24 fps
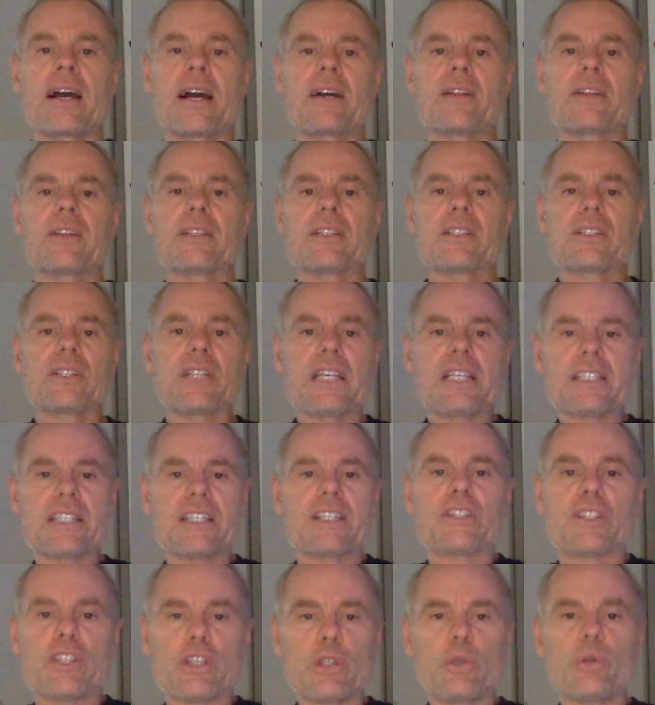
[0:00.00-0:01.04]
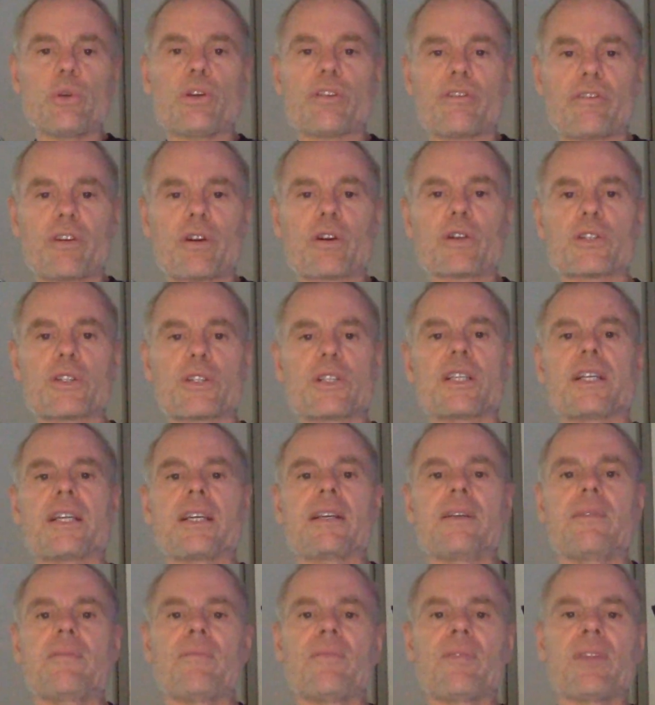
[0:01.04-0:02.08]
This isn't the
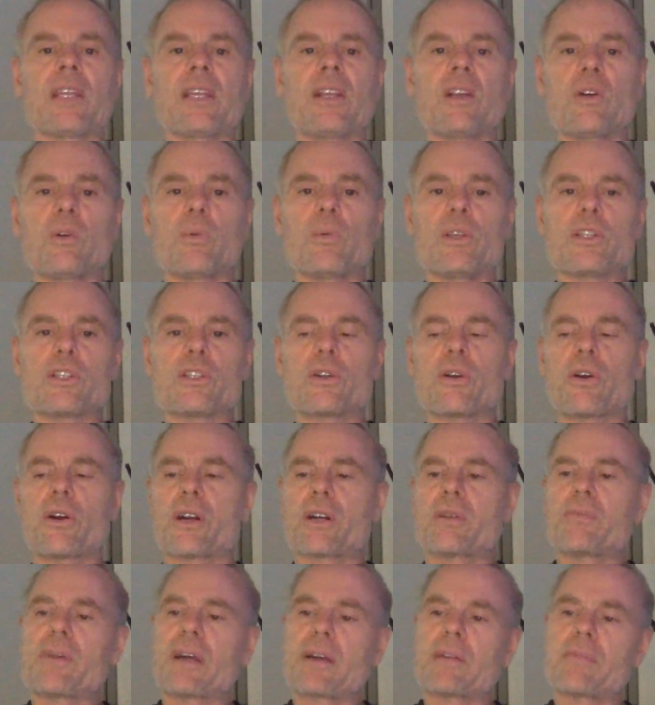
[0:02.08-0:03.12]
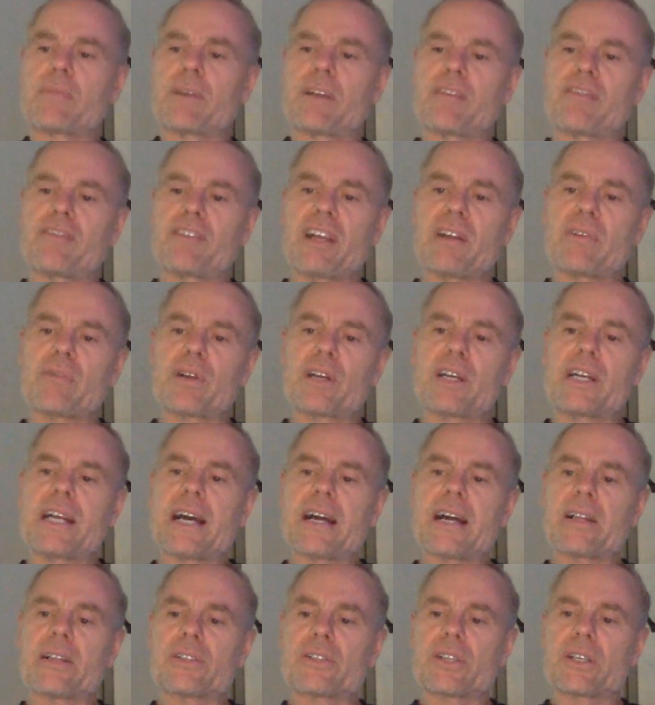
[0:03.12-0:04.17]
university we started. My favorite
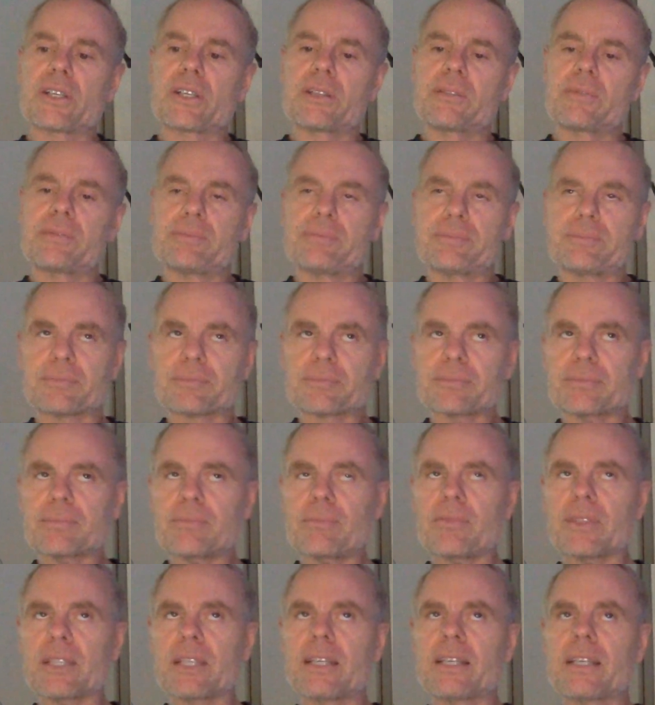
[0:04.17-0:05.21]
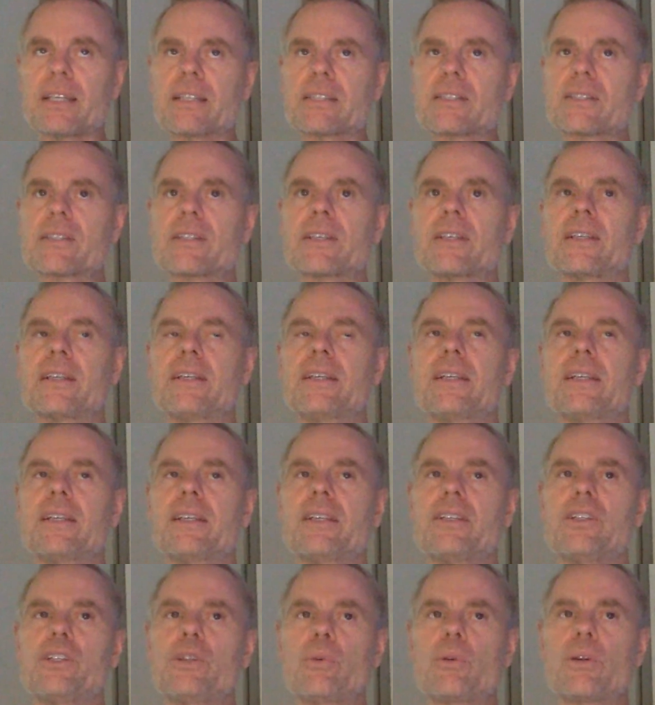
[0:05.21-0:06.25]
analogy is
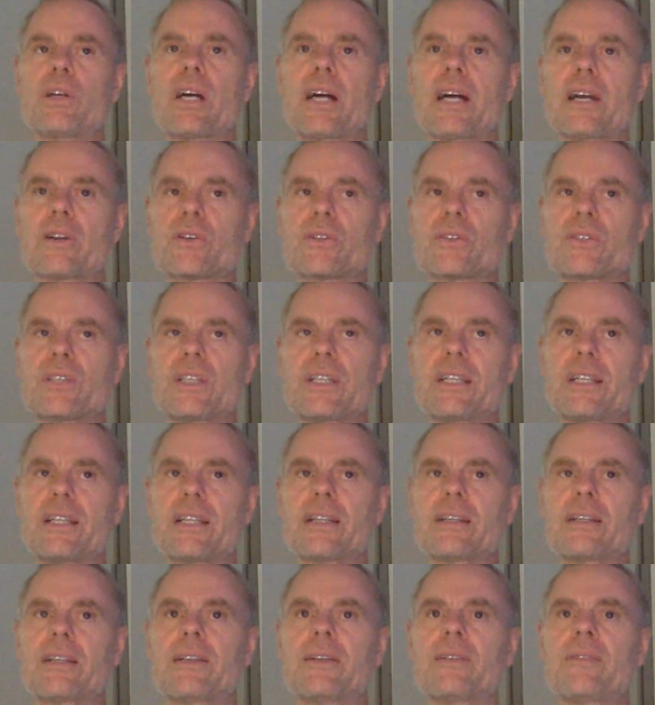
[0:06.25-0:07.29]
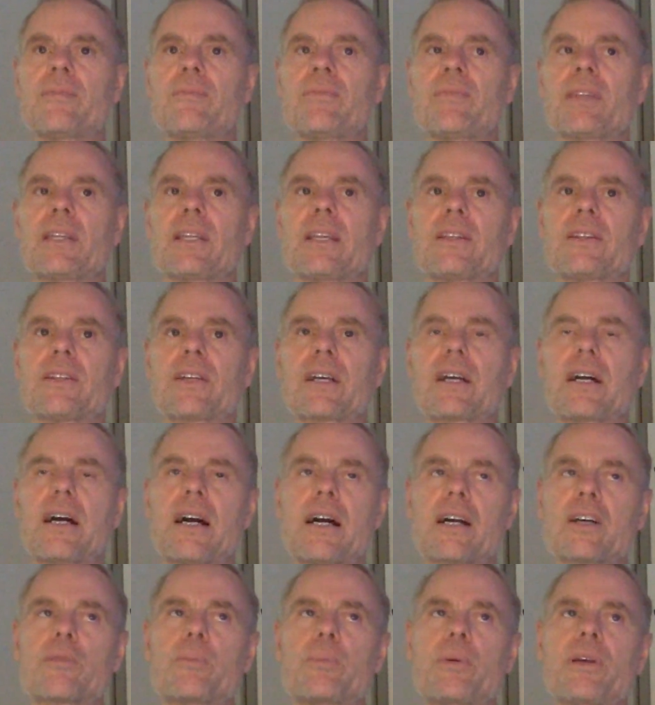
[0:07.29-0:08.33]
you and I are sitting in the
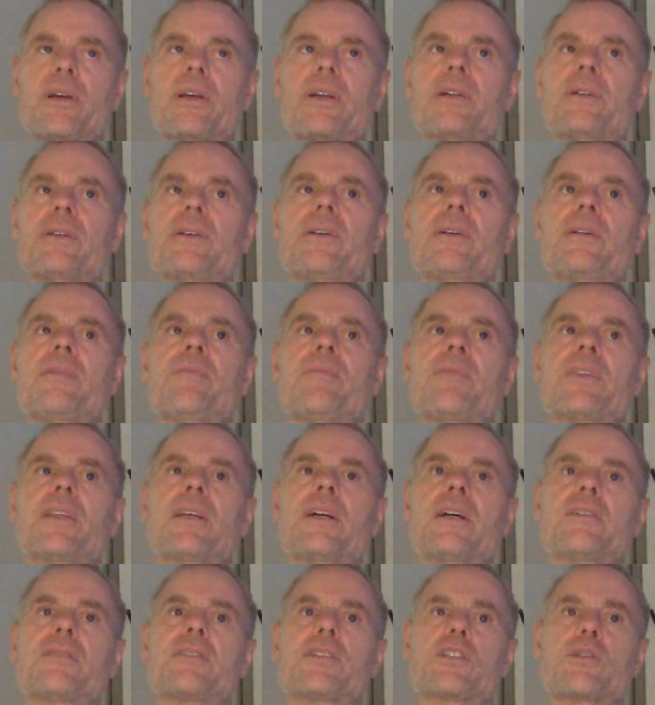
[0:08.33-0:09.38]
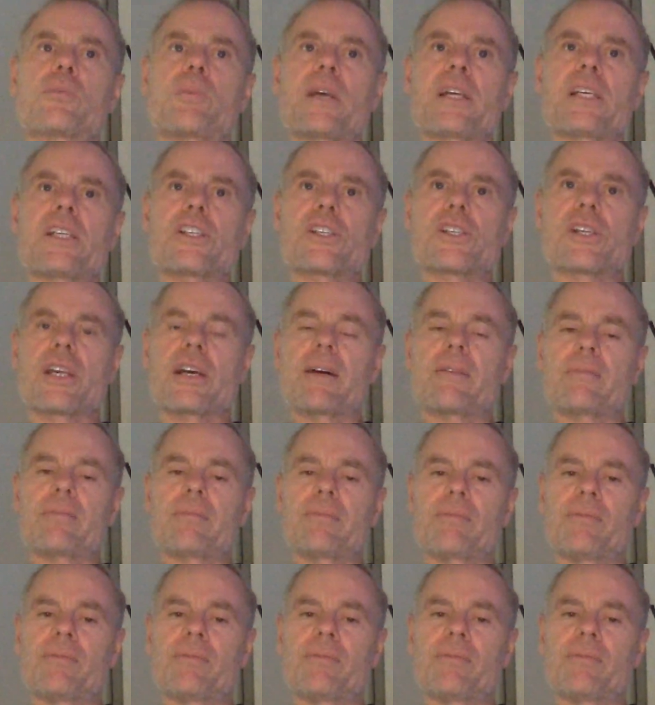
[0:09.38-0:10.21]
cockpit of a spaceship,